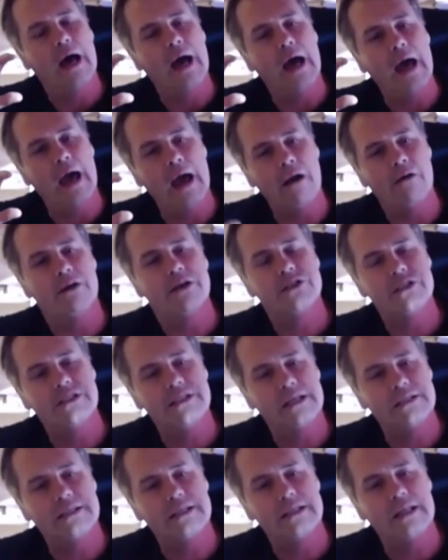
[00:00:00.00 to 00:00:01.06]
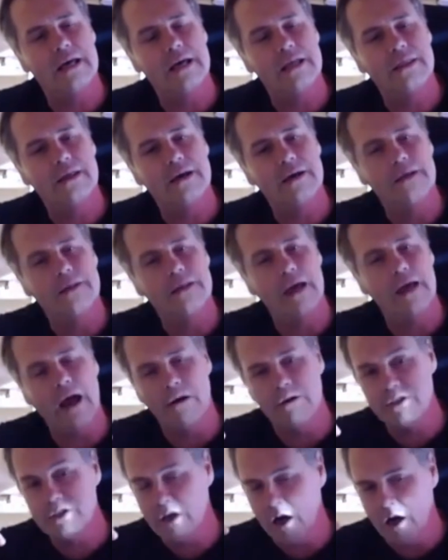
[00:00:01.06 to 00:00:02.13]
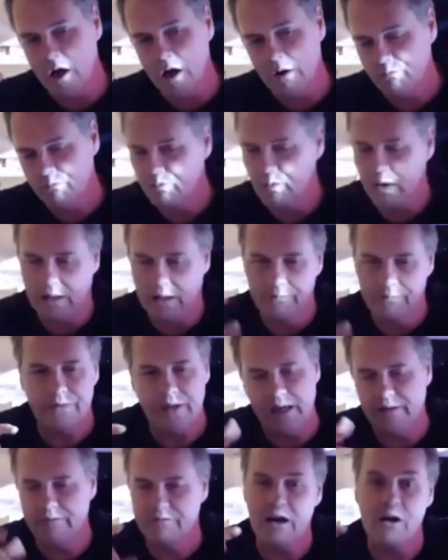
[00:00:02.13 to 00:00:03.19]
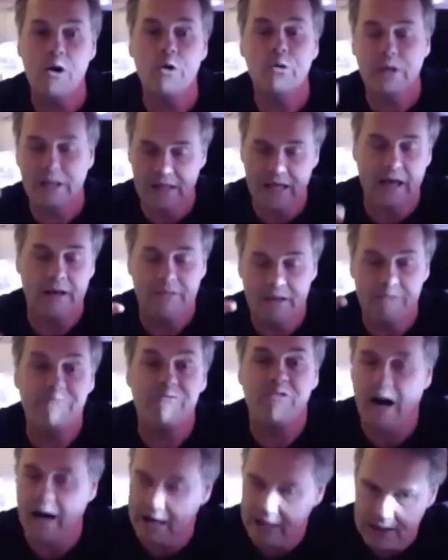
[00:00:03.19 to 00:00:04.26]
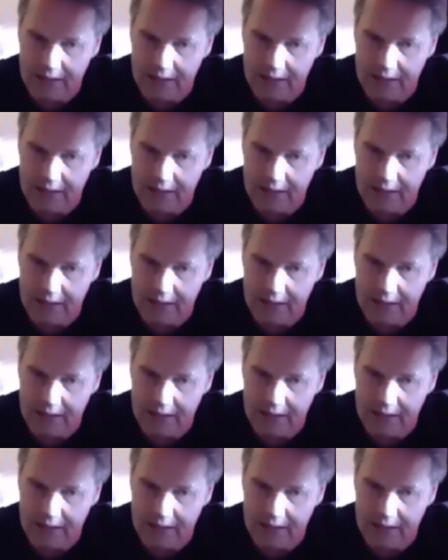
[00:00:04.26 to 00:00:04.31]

errors, the, the, the errors are, well, they're, they're, they're fine.